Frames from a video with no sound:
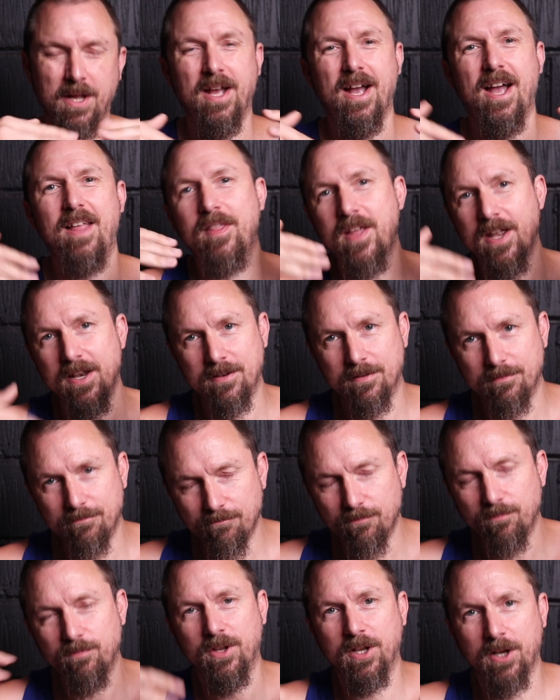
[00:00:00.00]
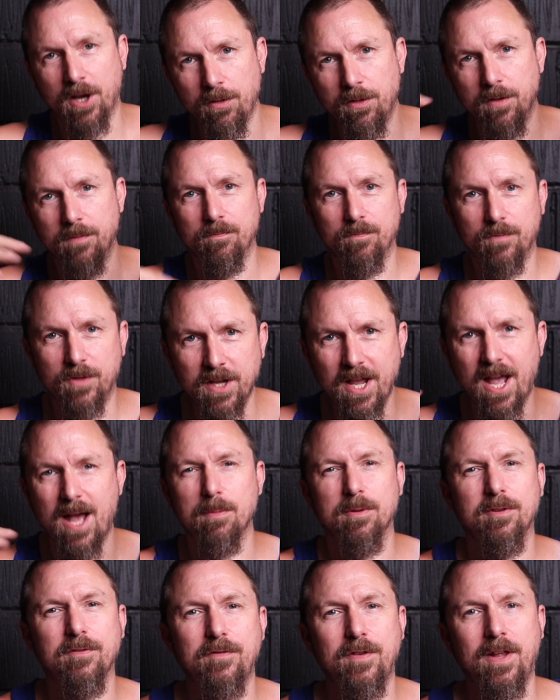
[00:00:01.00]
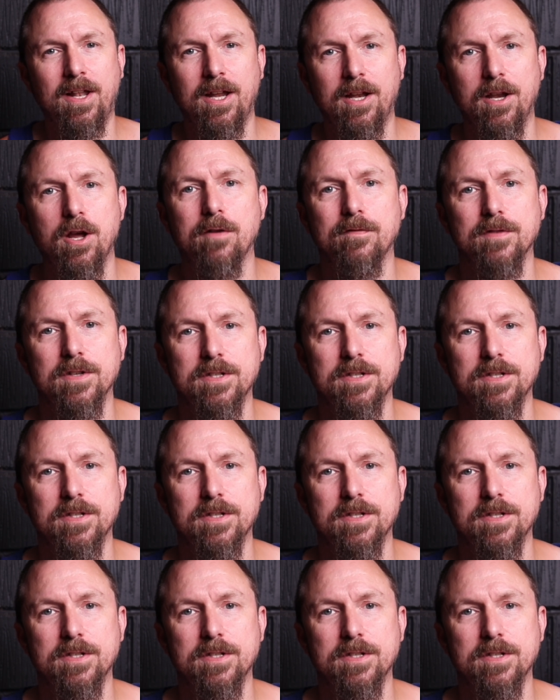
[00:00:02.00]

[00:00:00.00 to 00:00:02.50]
and then the gaps fill in over